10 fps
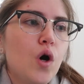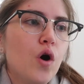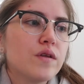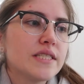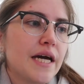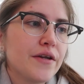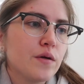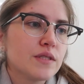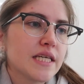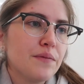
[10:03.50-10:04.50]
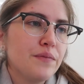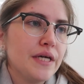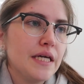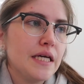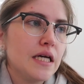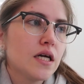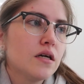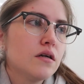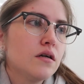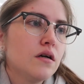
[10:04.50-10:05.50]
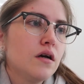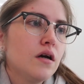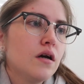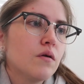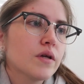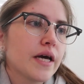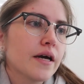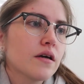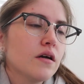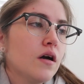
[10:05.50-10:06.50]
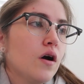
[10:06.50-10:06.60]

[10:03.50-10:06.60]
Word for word: all the scent notes can be, what the heck?